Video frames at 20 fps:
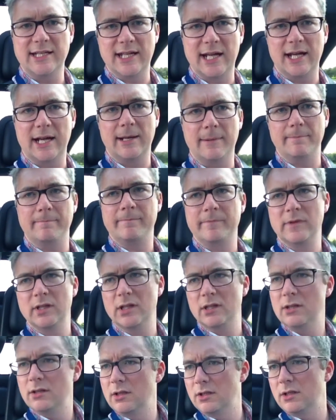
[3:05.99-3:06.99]

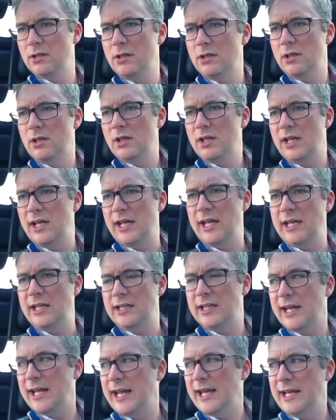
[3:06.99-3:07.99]

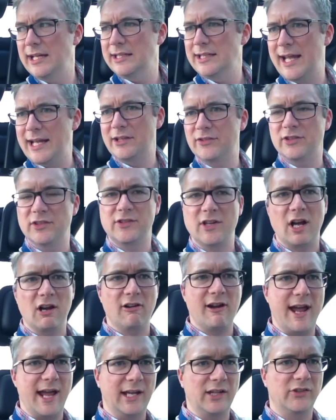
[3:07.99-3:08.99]
a Lexus
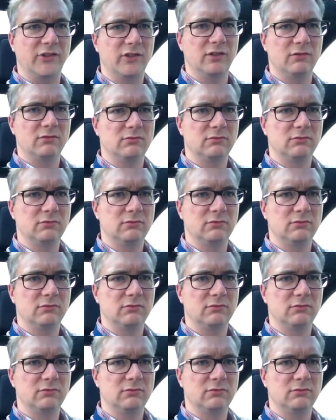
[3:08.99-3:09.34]
RX